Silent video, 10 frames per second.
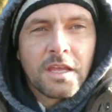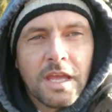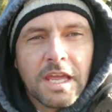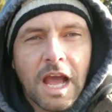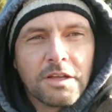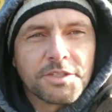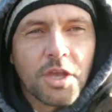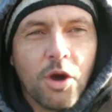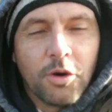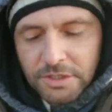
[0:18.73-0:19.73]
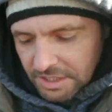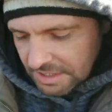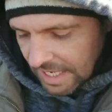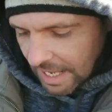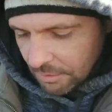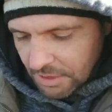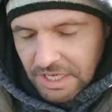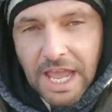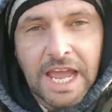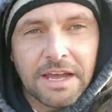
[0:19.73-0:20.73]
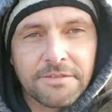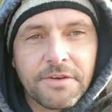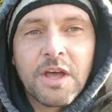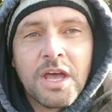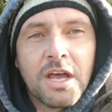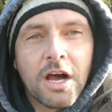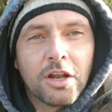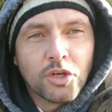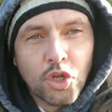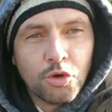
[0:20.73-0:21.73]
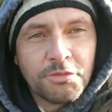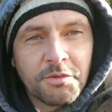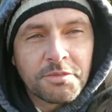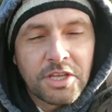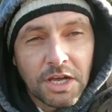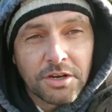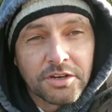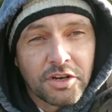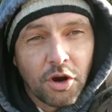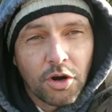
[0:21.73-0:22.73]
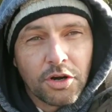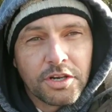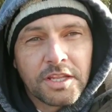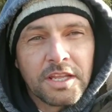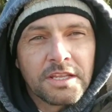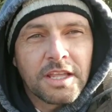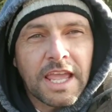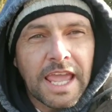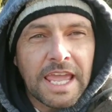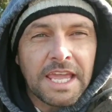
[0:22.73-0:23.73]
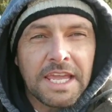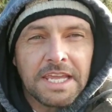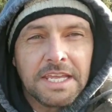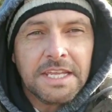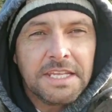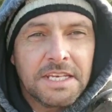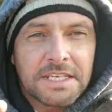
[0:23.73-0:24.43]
Hey, how's it going? Today we have aluminum gutter guard, A-M